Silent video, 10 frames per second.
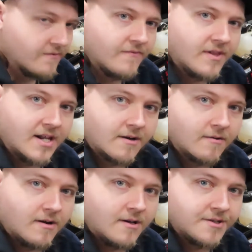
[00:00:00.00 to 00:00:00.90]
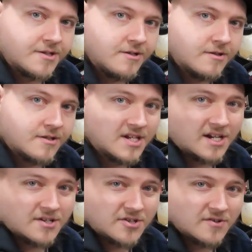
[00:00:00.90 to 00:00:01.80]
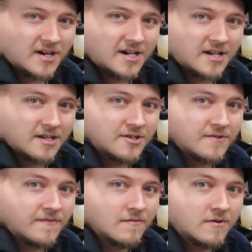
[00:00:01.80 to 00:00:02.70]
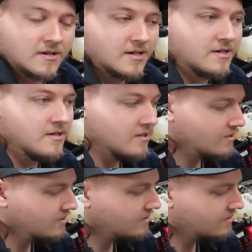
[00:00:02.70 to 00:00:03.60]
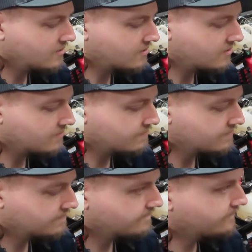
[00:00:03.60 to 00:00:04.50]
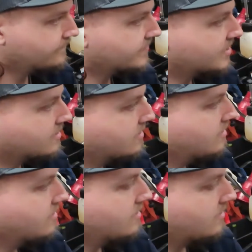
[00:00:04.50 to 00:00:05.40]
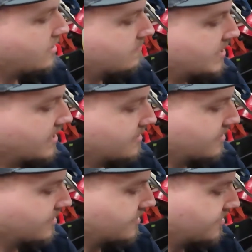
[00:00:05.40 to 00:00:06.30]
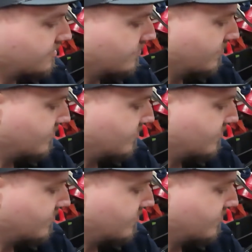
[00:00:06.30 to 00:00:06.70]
flat across. You could take a straight edge if you wanted. I'm not going to get super